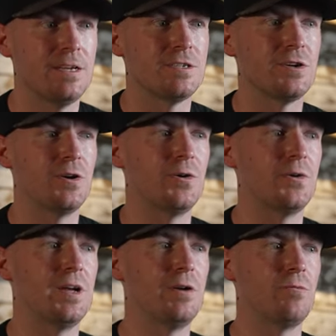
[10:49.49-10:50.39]

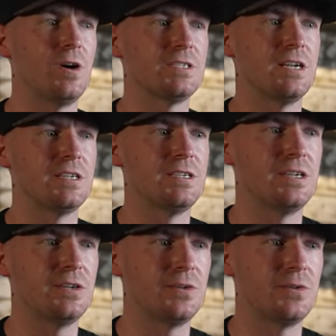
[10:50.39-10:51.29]
So it wasn't
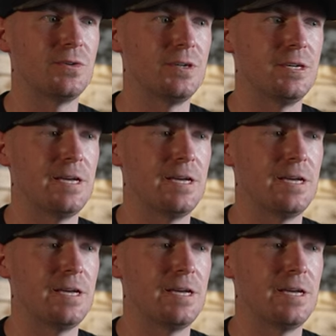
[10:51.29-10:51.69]
until